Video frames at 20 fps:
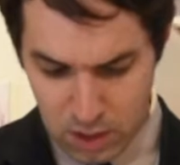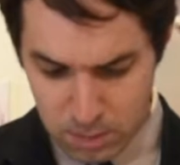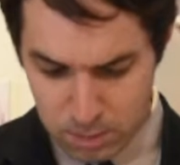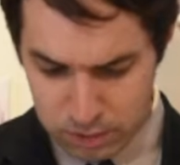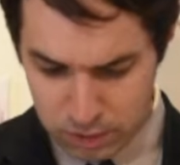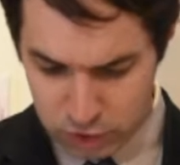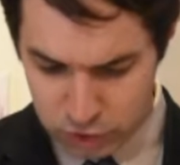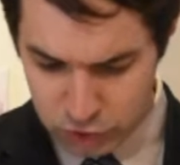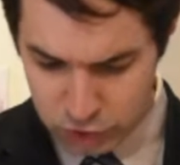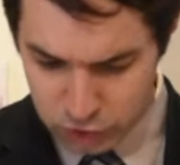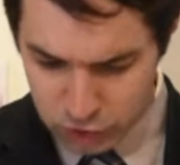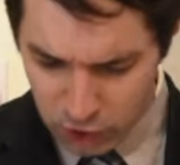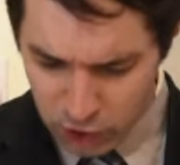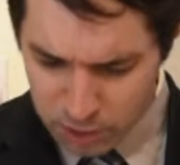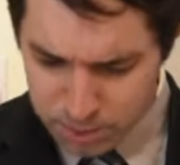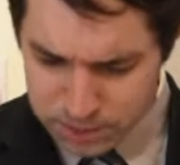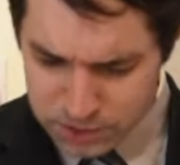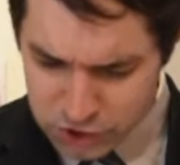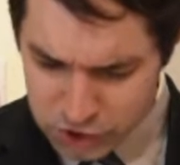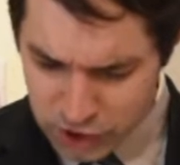But a
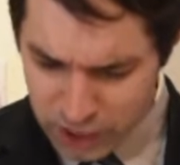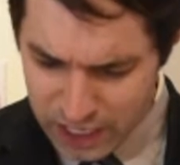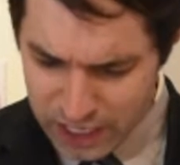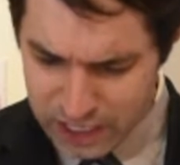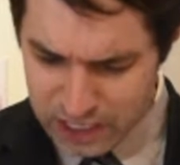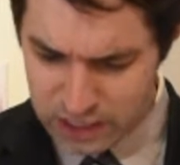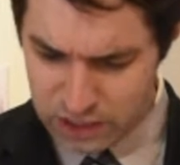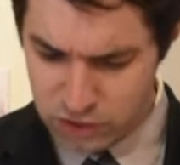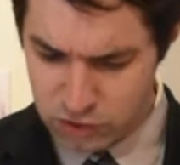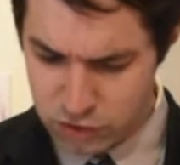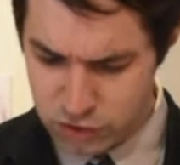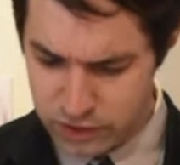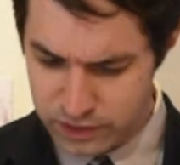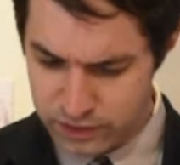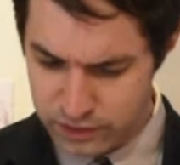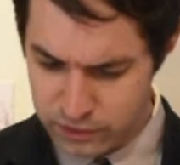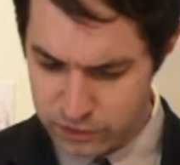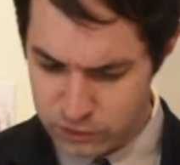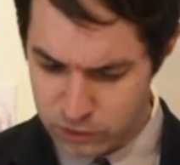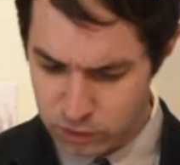sharp change in
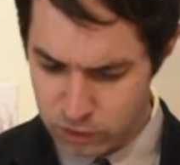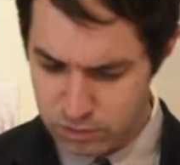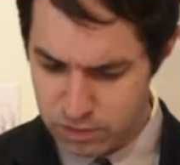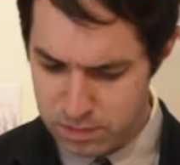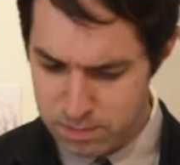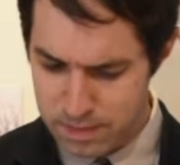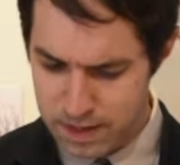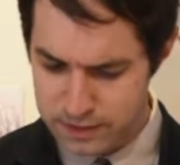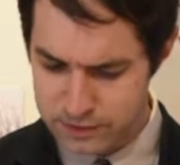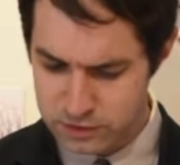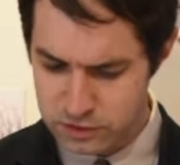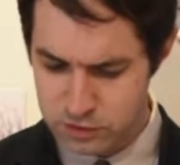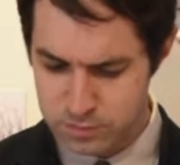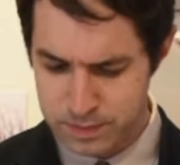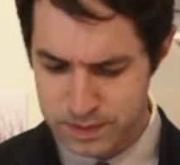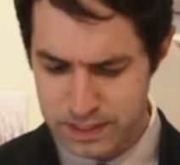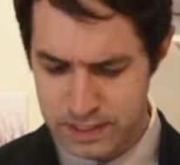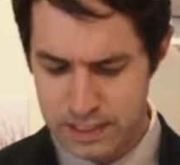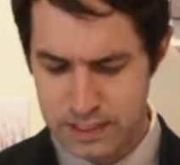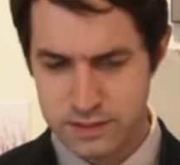the sermon message
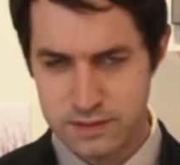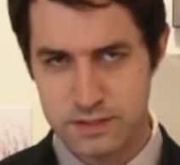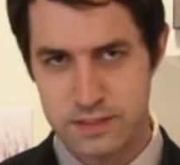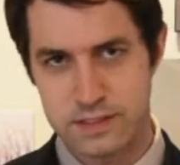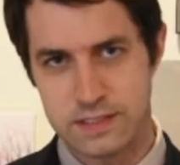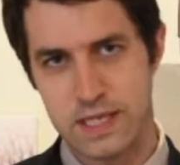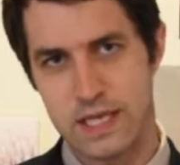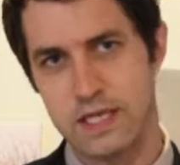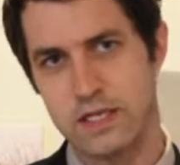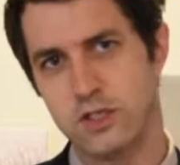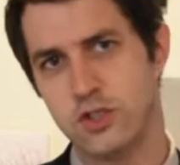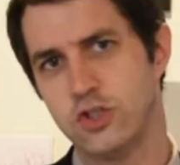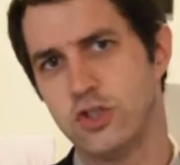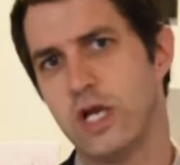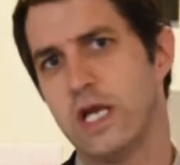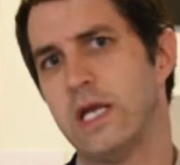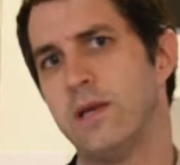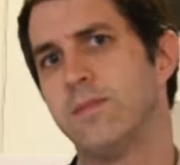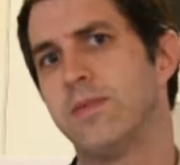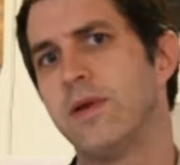begins to take
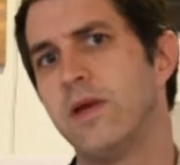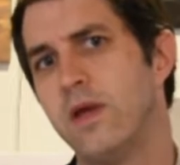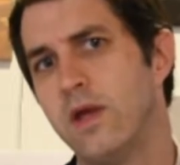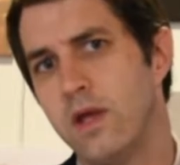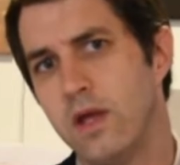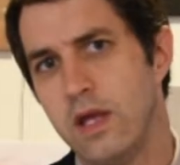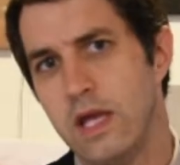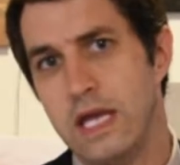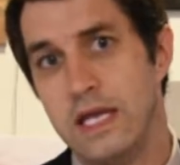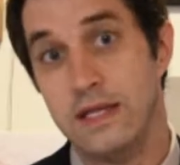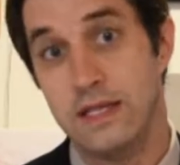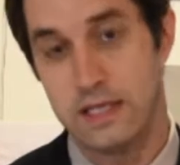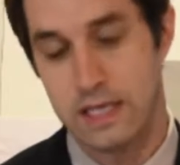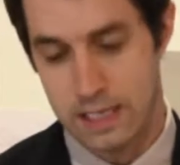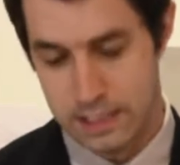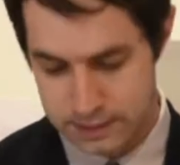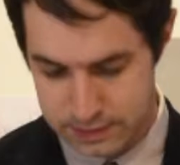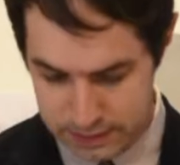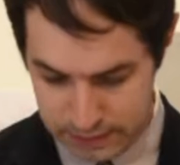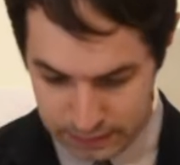shape in the
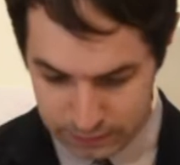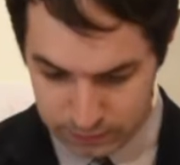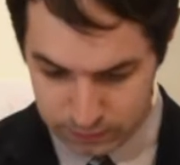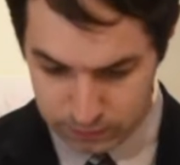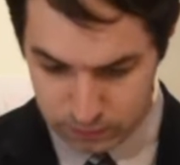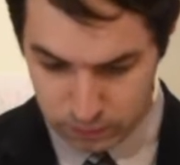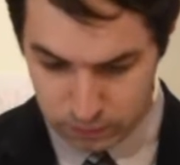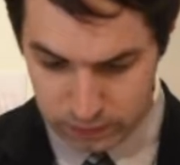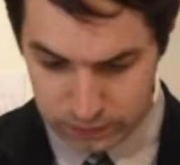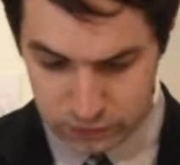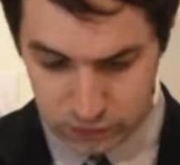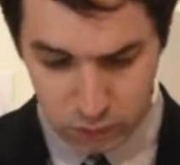1830s.